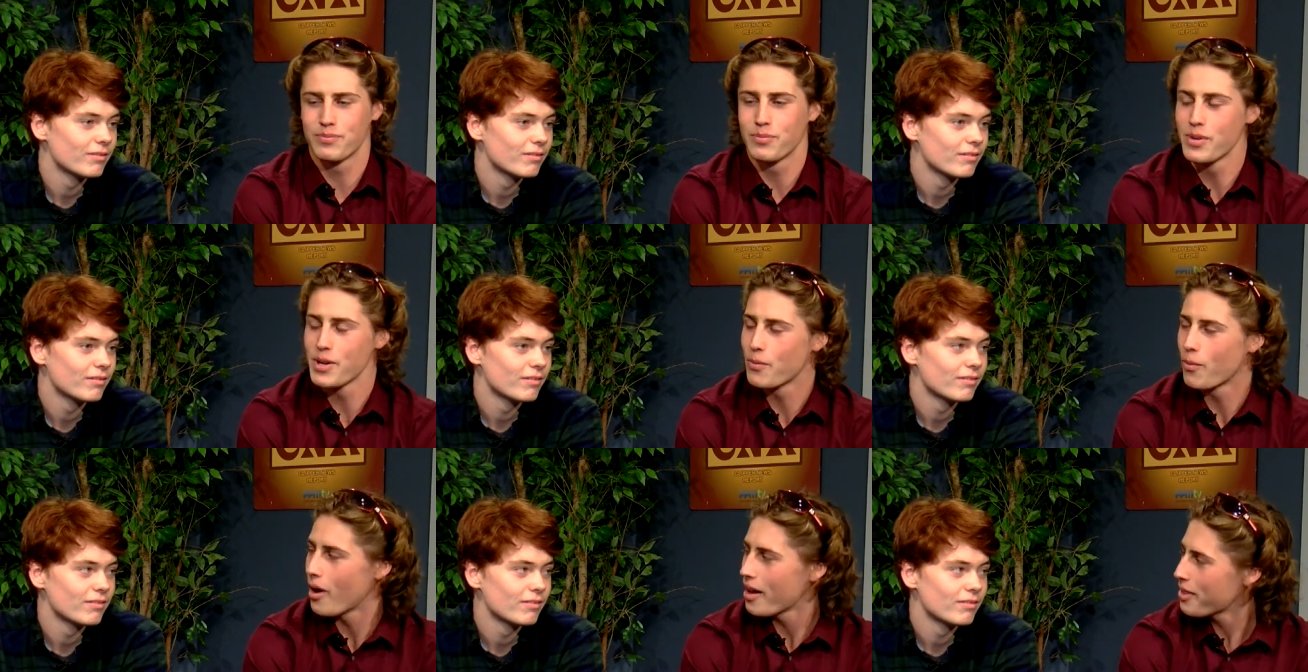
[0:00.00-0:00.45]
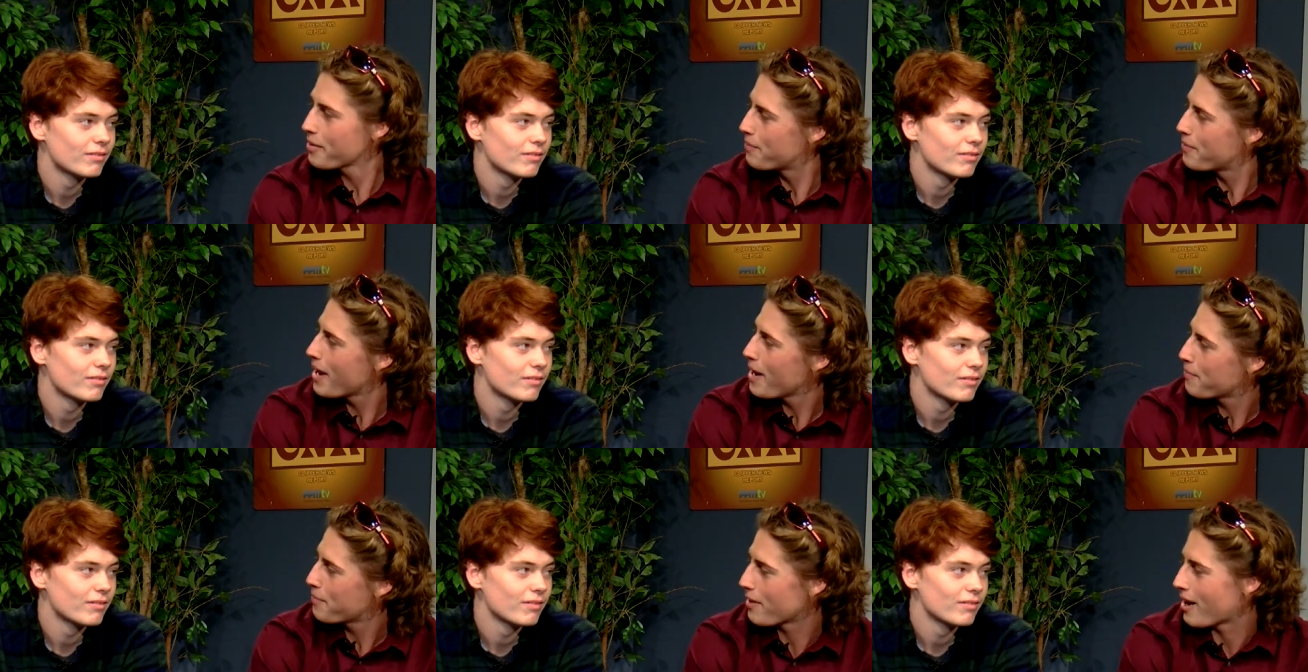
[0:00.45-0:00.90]
Speaker 1: we won the
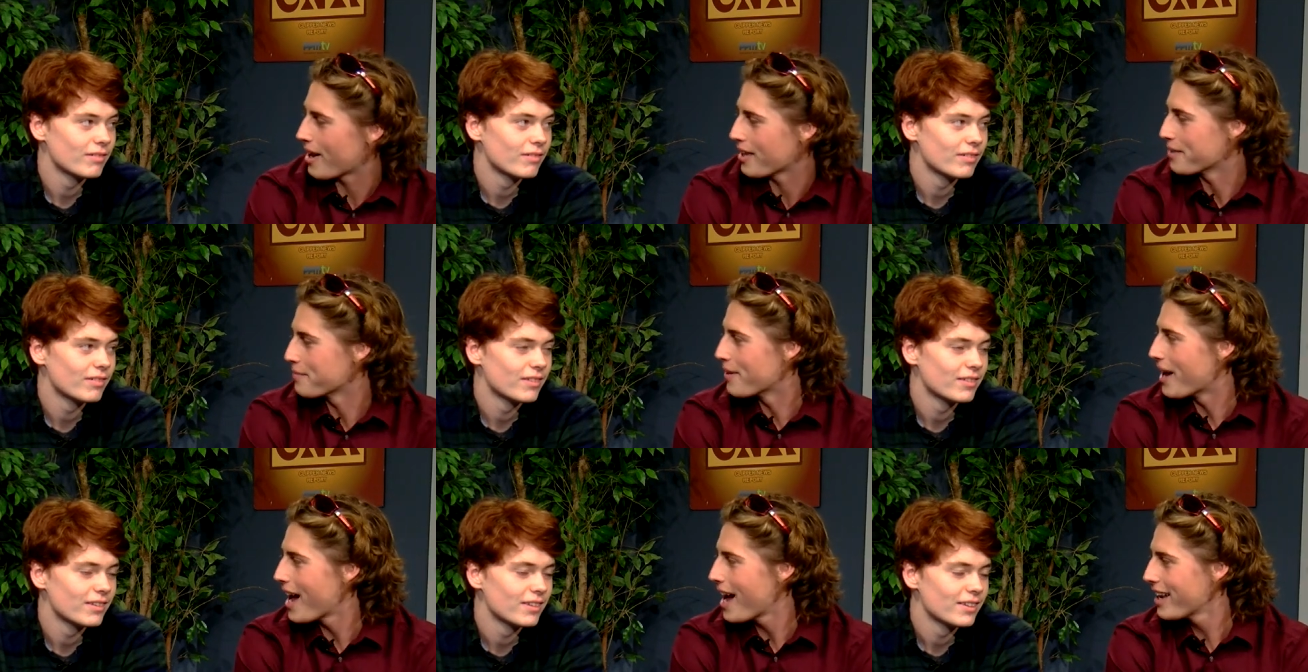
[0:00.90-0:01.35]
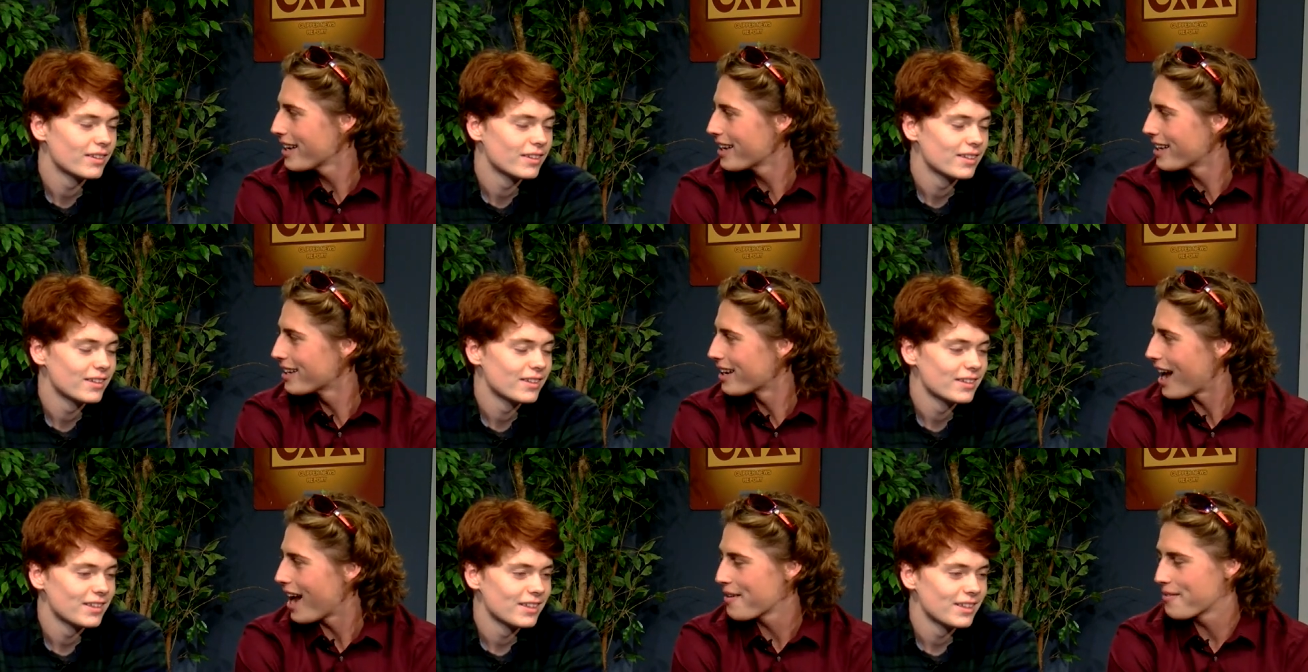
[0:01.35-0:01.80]
pep rally,
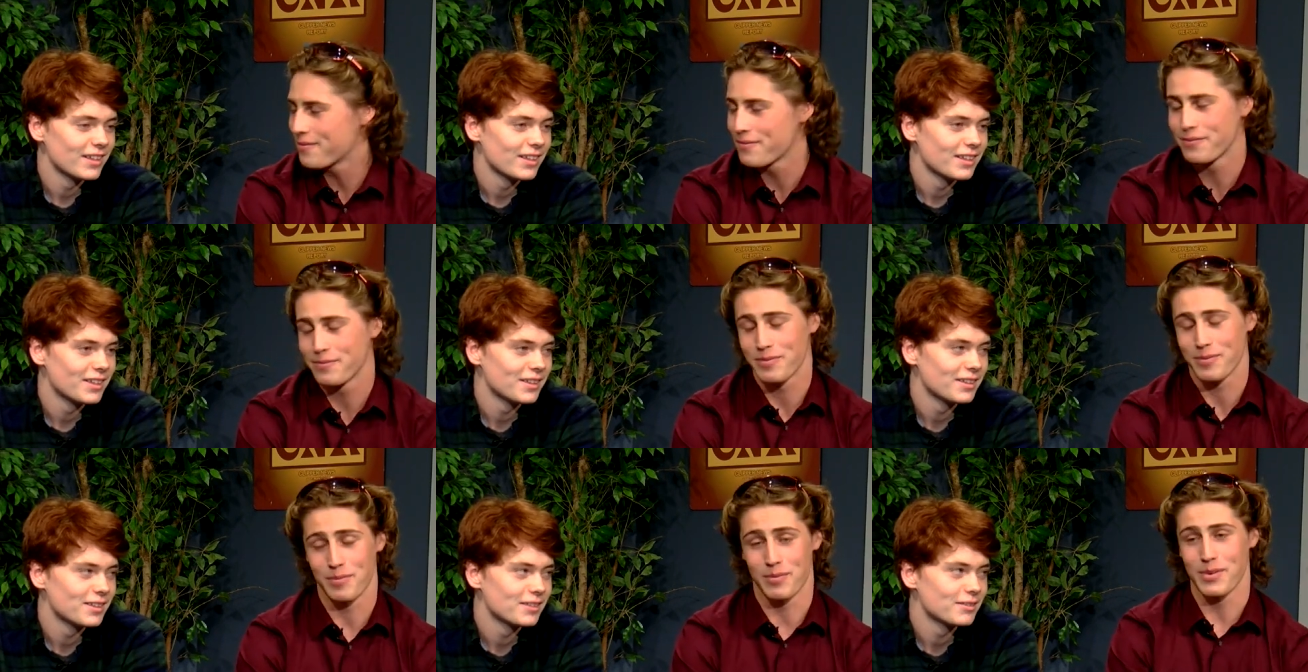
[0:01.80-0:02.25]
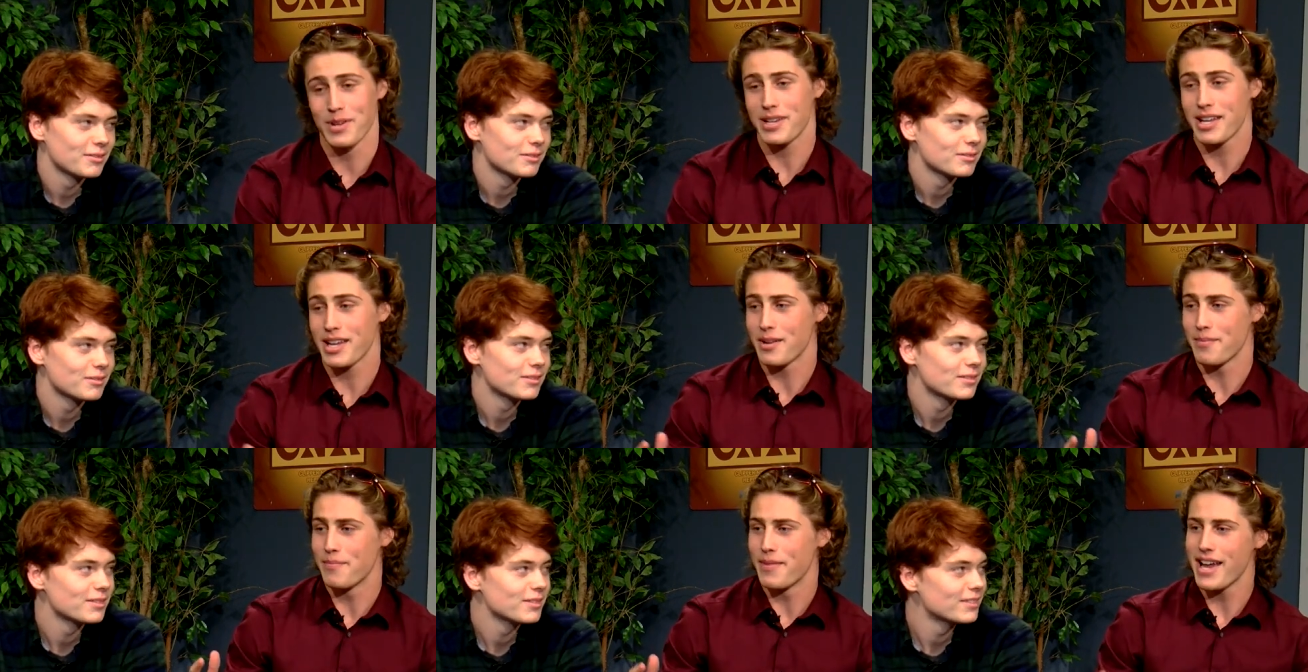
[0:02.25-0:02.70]
Matt. I, we
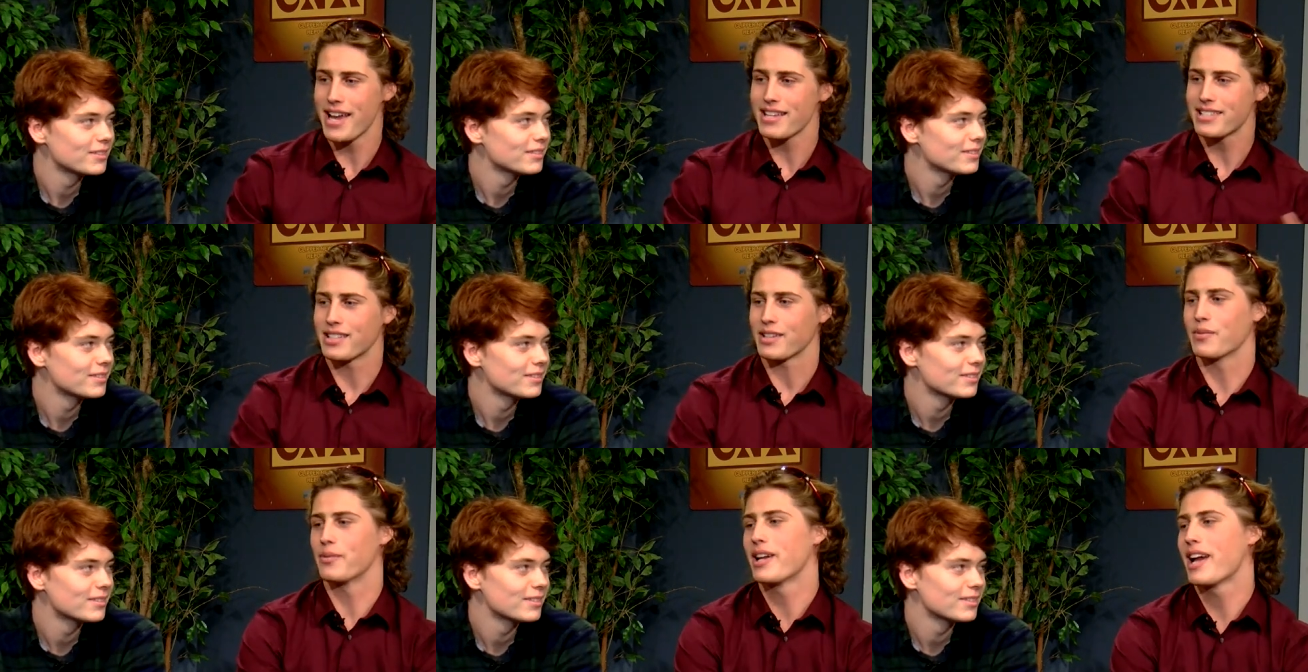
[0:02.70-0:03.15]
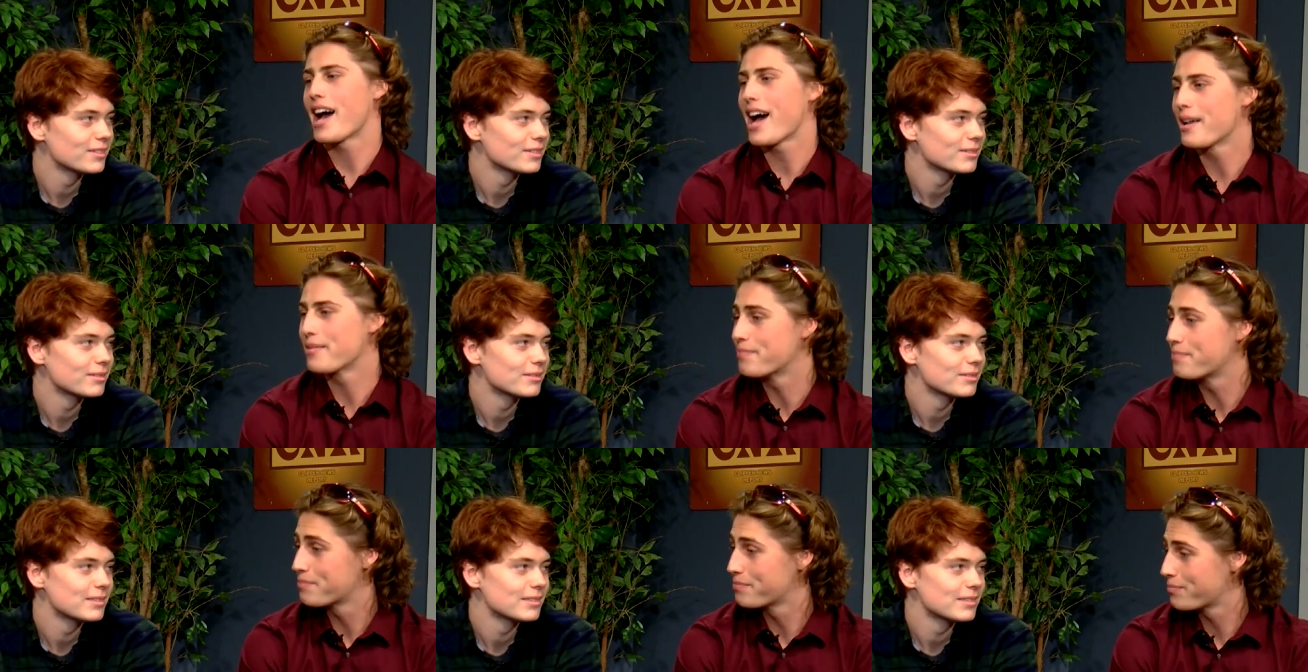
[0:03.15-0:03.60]
did amazing. We
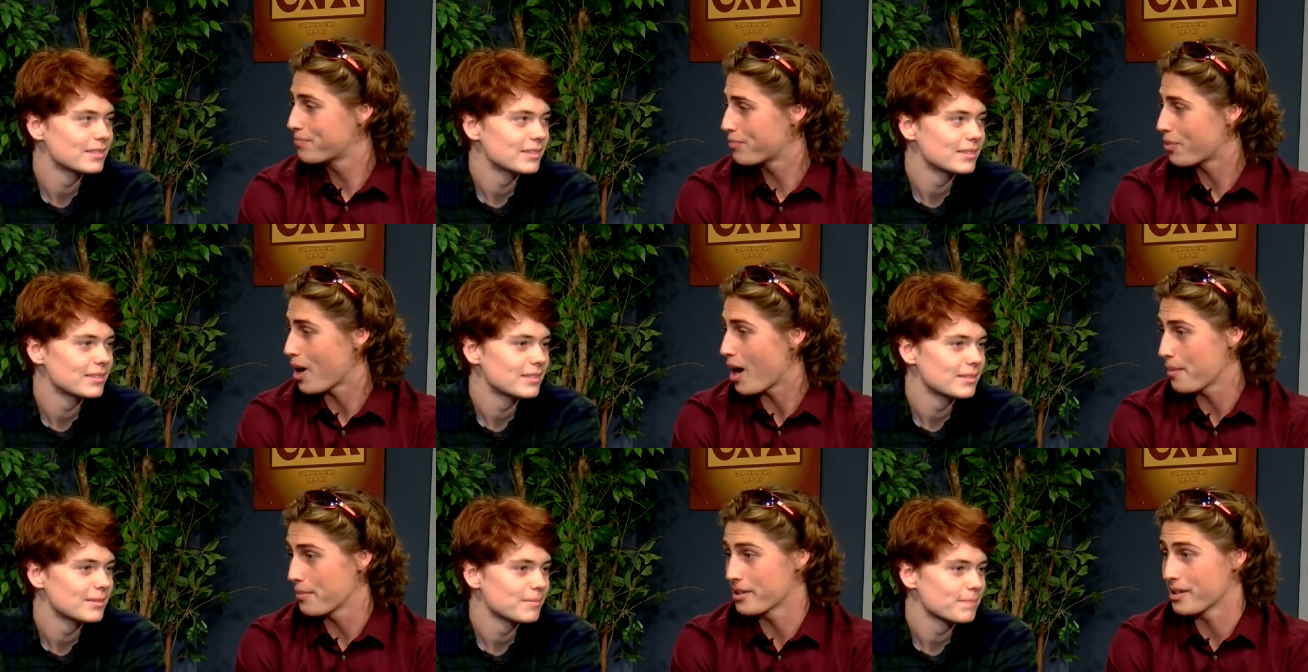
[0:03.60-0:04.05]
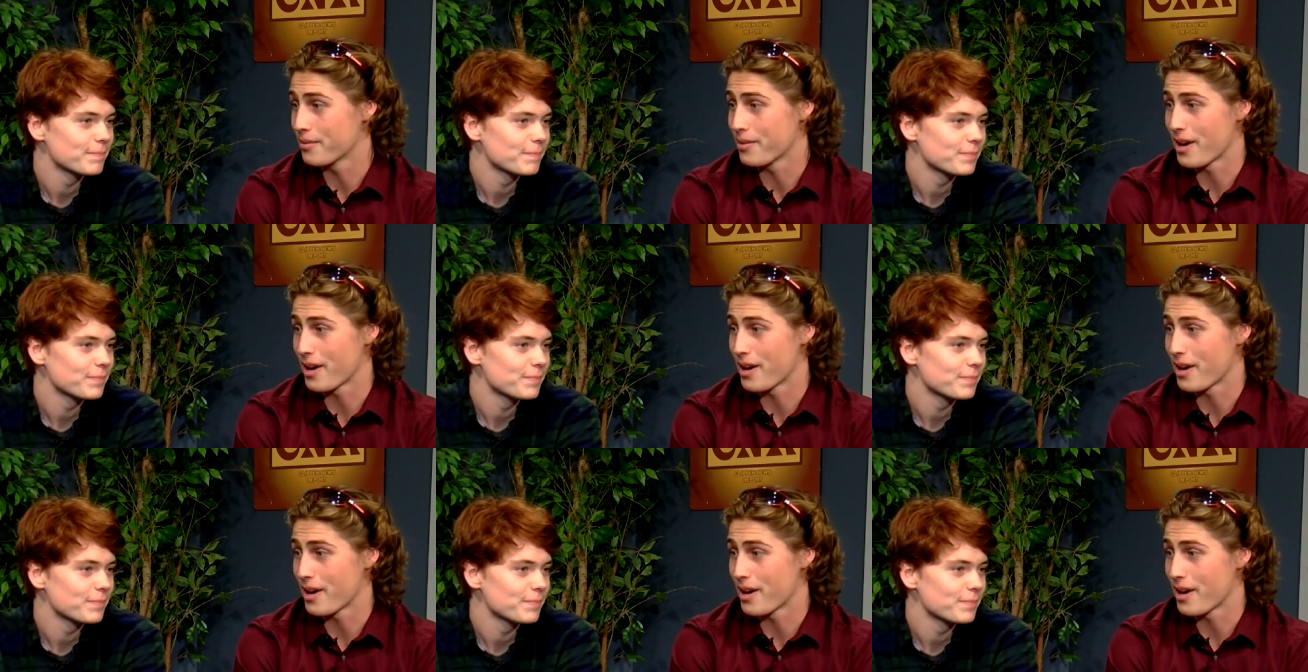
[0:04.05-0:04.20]
had probably